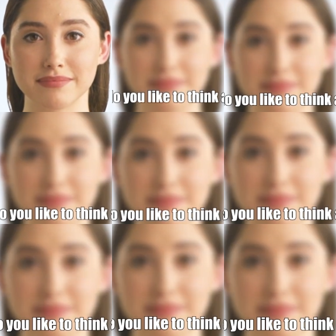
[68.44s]

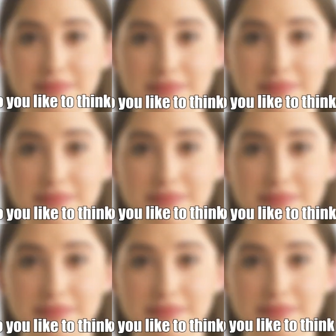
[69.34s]

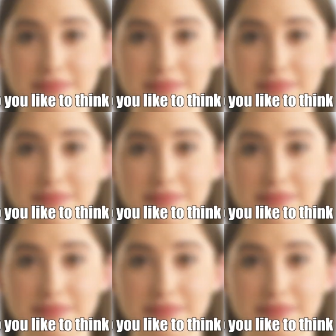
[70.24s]
Nobody speaks.